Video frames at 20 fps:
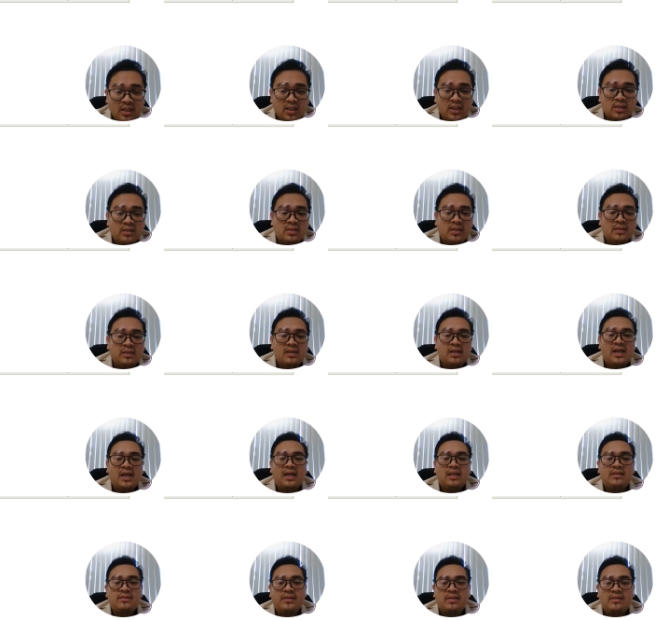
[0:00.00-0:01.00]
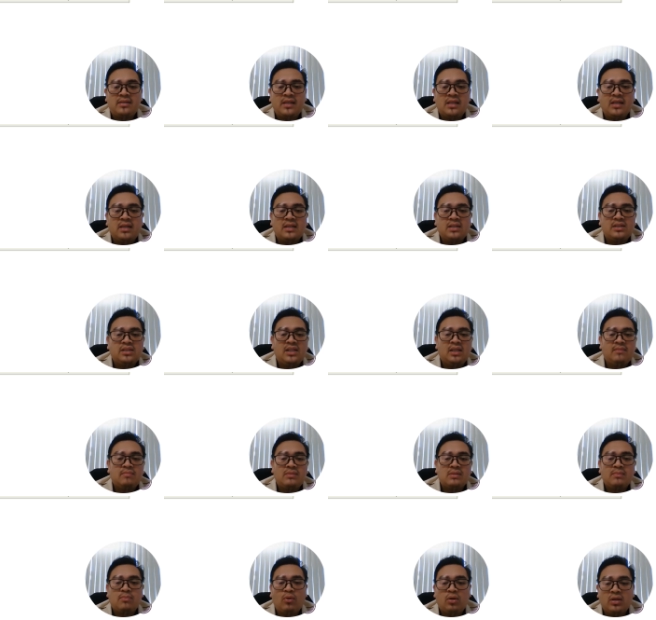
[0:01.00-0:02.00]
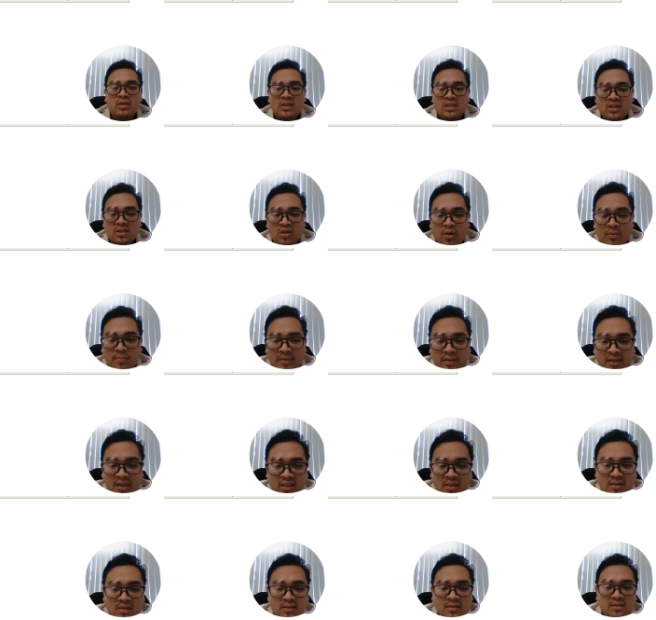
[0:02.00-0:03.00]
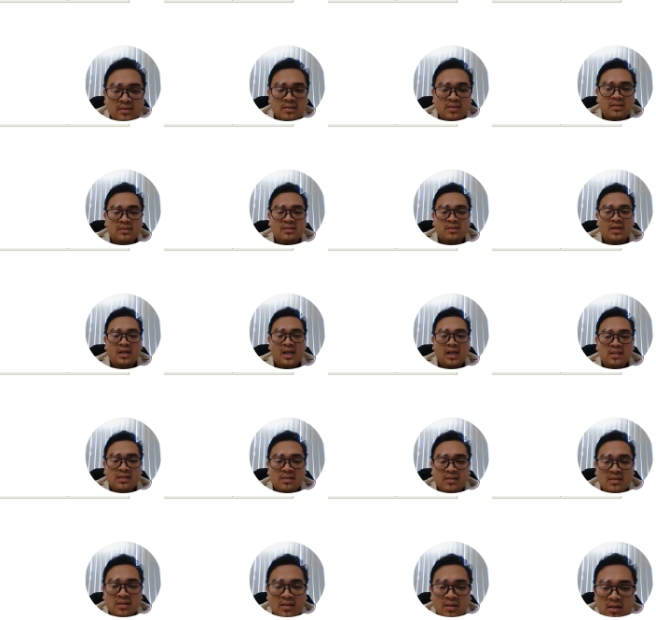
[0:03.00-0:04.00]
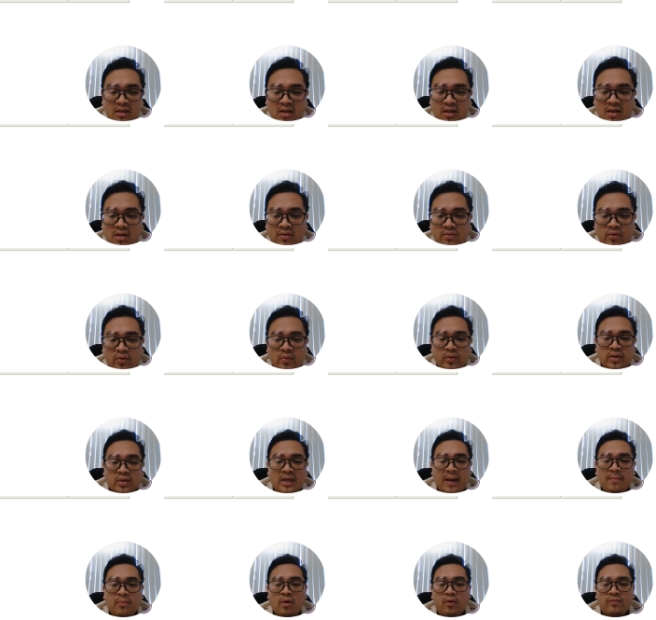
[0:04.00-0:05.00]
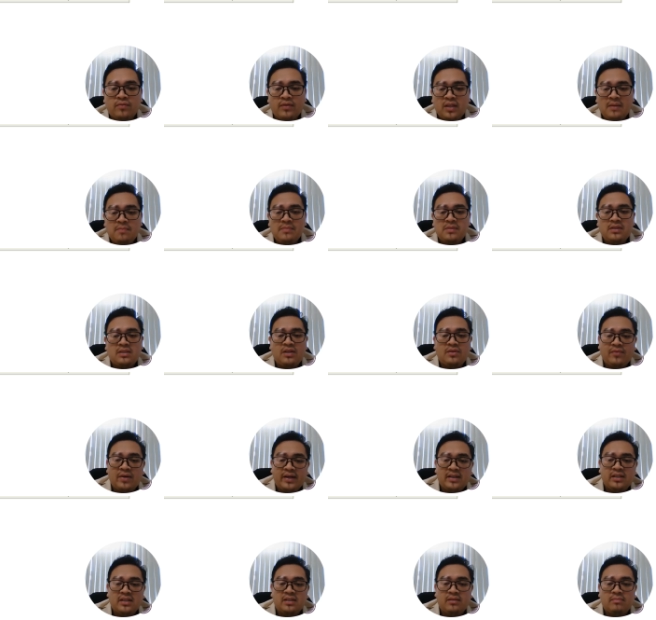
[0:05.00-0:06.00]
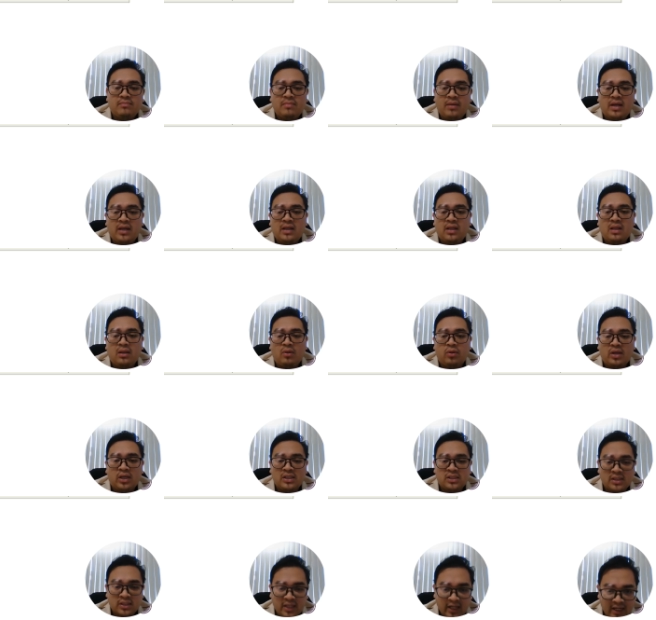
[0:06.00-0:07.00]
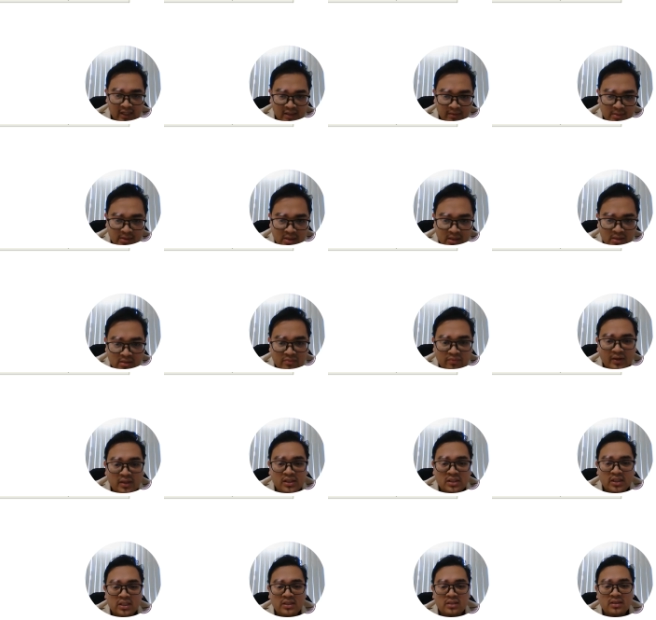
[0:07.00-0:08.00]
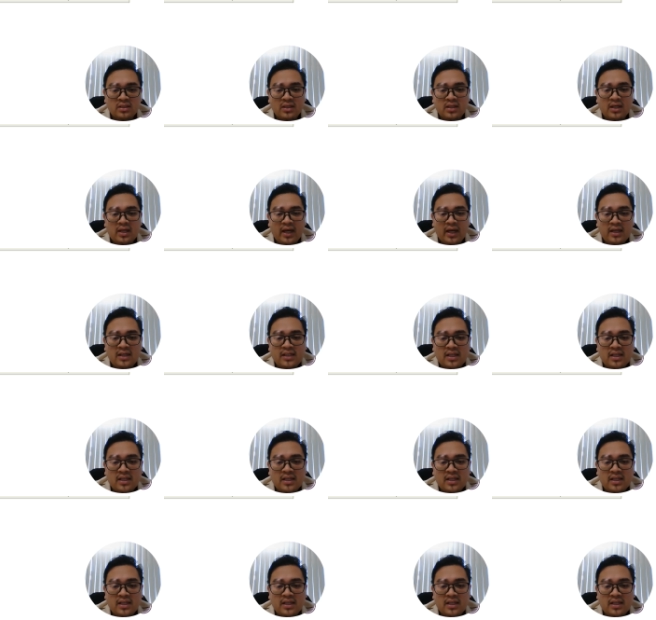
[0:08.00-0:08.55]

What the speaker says: centralize a single team, smaller companies, decentralize for number of teams divided by location and business function, and